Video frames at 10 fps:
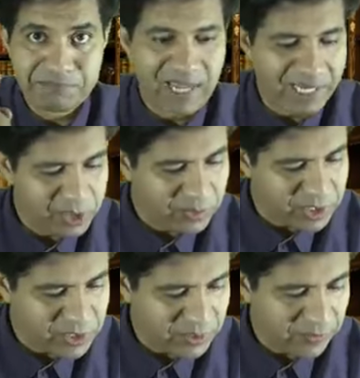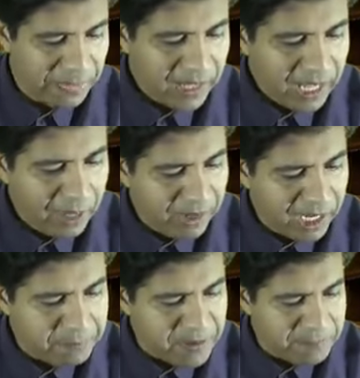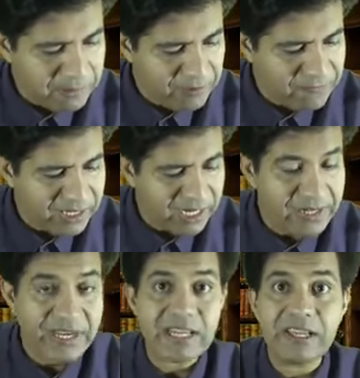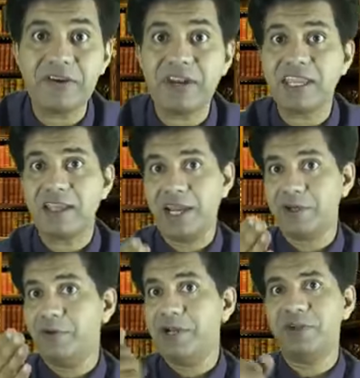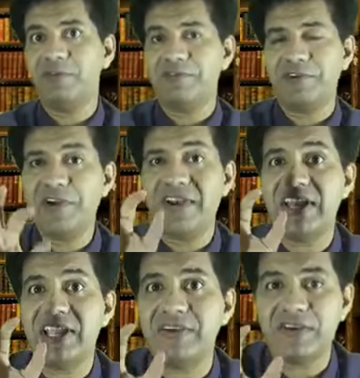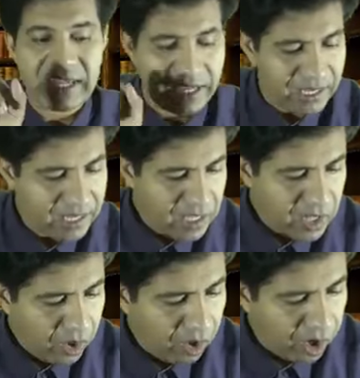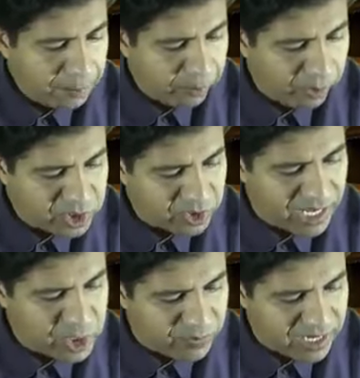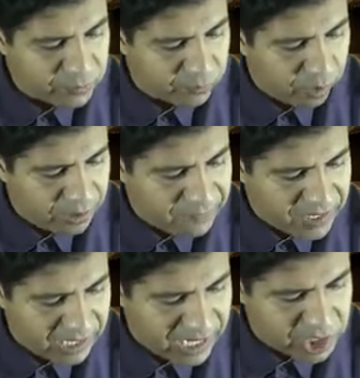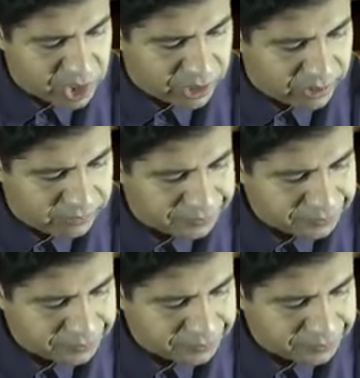I show it to you. Among people with a degree, I told you the word degree or postgraduate qualification,